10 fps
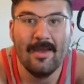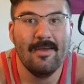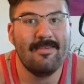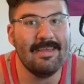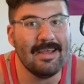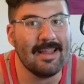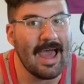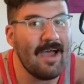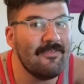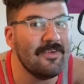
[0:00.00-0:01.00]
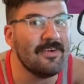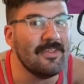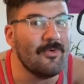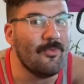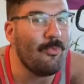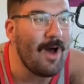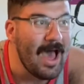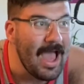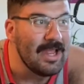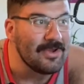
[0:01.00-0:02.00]
seeing lavender in the
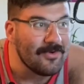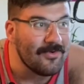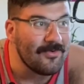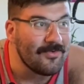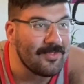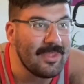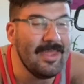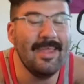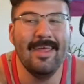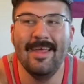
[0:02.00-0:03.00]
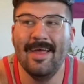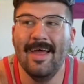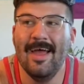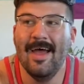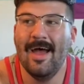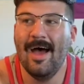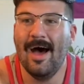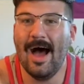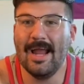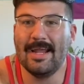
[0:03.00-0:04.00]
wild,
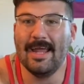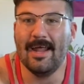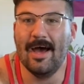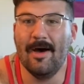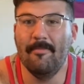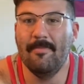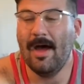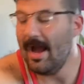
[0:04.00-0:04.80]
I can um. Hi